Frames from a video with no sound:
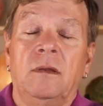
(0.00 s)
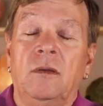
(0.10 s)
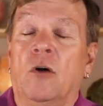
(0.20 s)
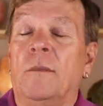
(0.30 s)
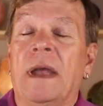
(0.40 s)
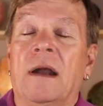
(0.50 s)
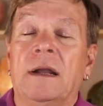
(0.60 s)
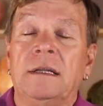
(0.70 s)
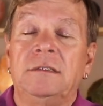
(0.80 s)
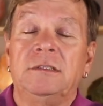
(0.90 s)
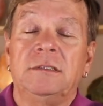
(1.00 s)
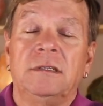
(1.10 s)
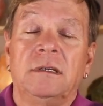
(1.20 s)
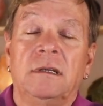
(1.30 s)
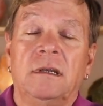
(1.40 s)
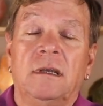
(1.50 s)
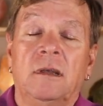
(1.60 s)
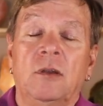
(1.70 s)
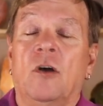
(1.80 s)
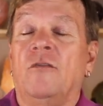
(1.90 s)
no marriage,
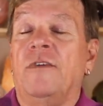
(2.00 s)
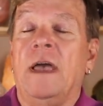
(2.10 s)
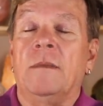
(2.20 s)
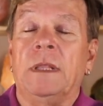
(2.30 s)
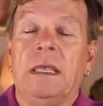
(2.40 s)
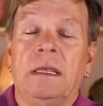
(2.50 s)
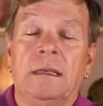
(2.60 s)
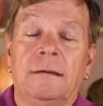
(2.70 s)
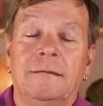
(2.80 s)
no family.